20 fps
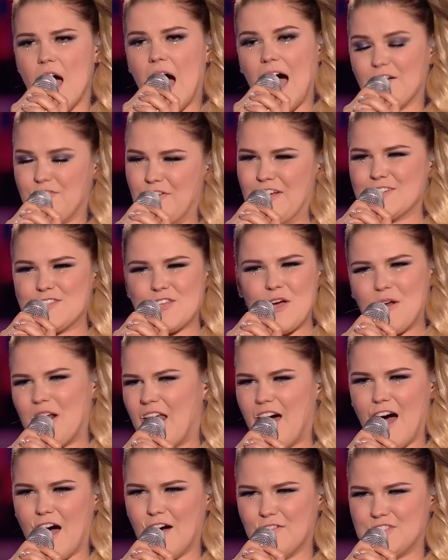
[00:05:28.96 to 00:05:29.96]
I feel so
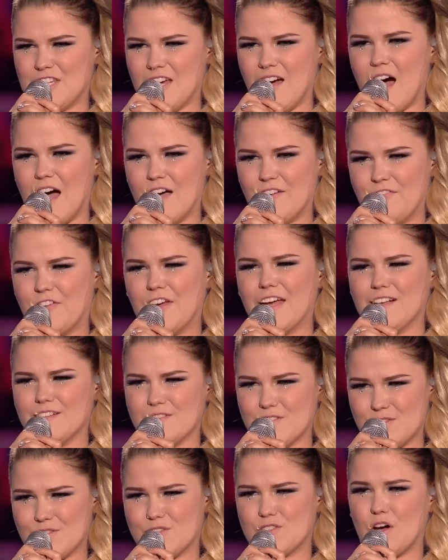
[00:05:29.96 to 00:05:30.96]
loved. I feel
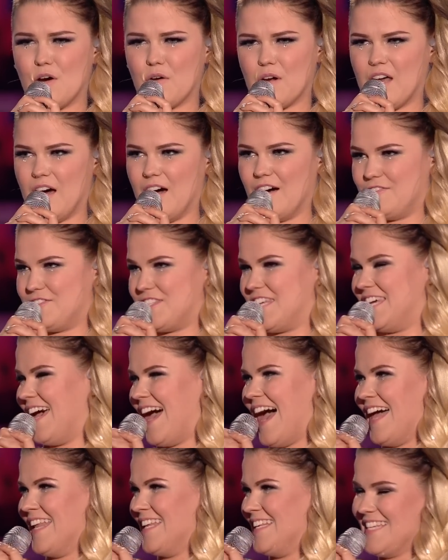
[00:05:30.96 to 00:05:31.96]
so loved
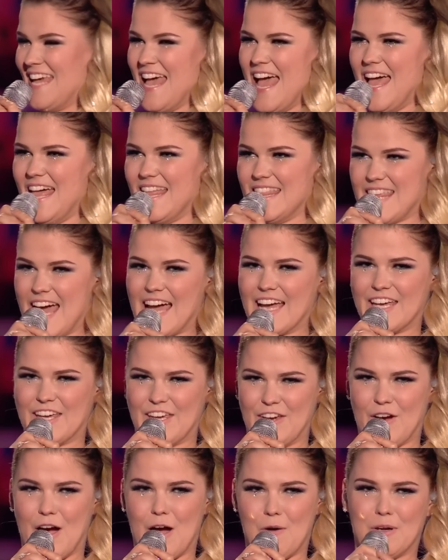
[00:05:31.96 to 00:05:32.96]
and
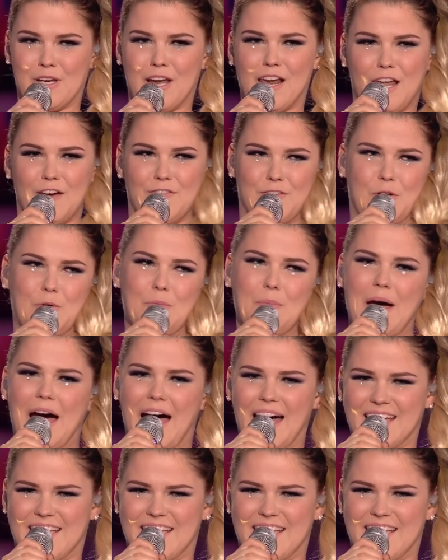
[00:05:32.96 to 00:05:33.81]
Thank you. I want to love you back.